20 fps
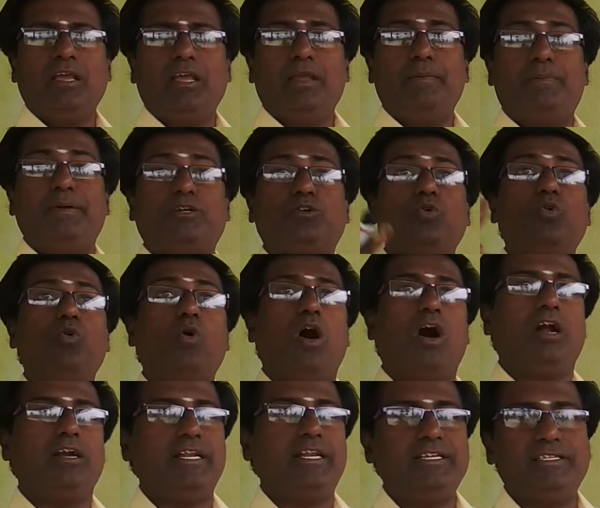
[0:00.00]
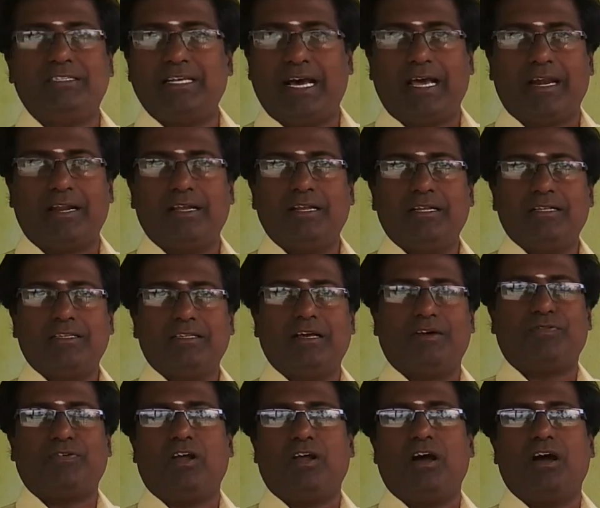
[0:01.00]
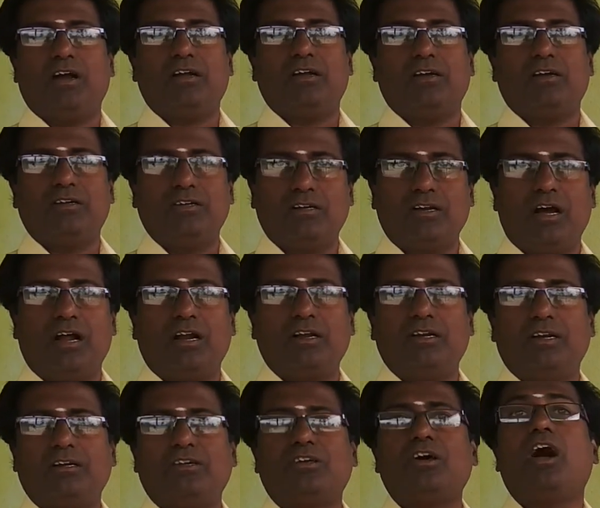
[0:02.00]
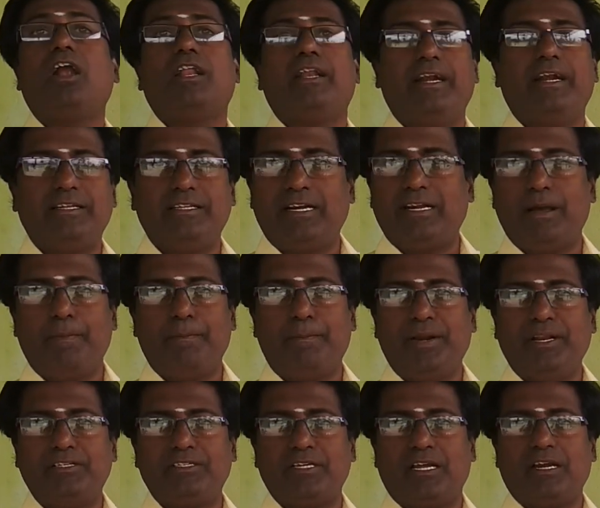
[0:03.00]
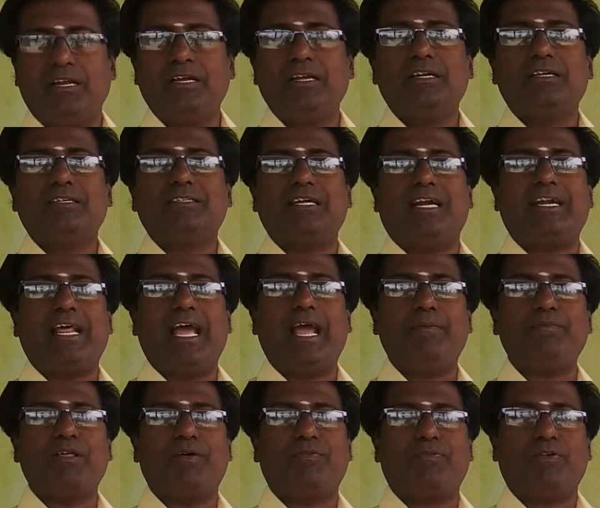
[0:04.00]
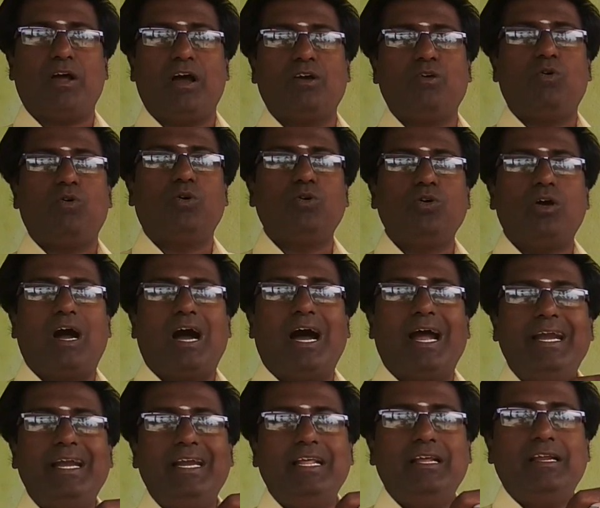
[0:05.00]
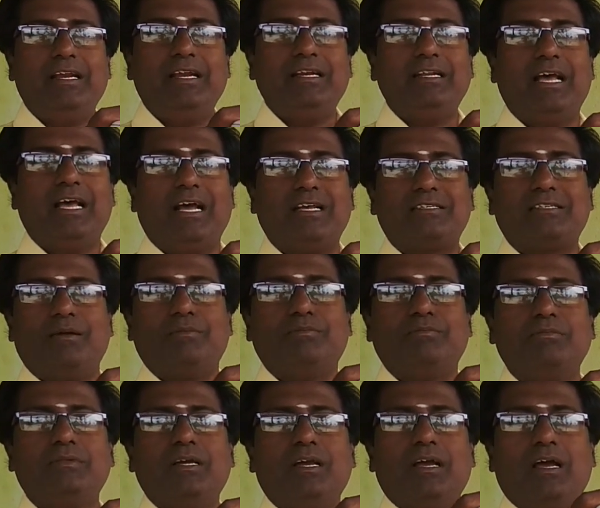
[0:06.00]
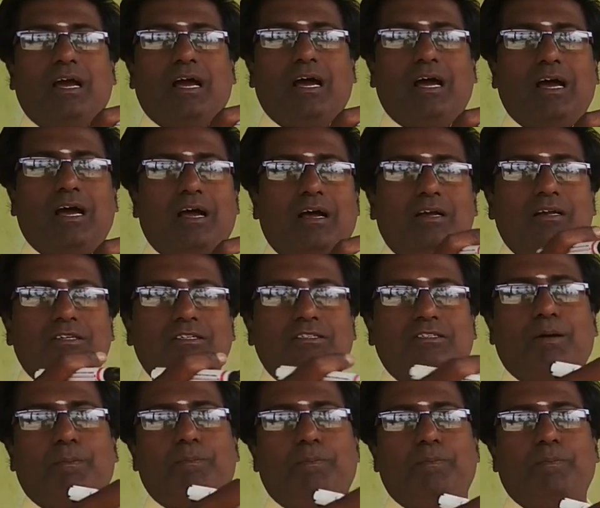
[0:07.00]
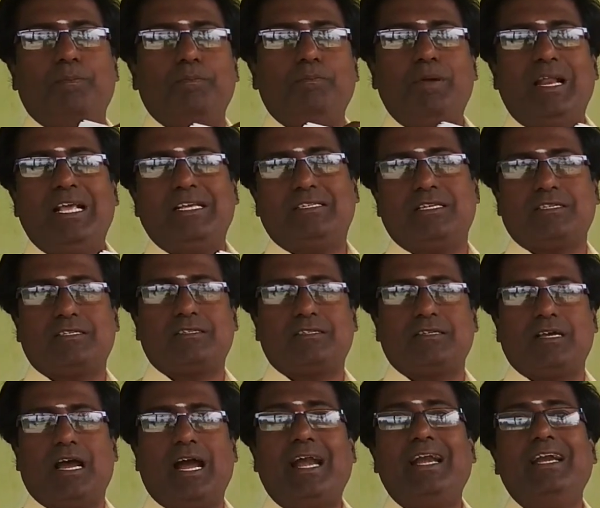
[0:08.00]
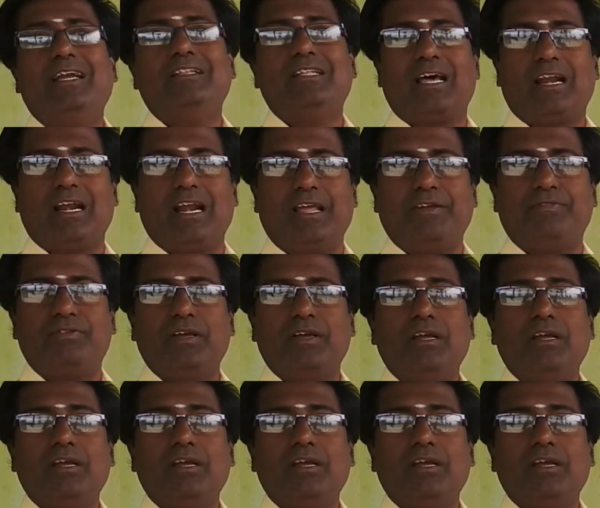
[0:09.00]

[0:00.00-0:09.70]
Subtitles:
if a too hot is there, the frog not tolerate the temperature. That time the frog go to hide in the some places, hide their life.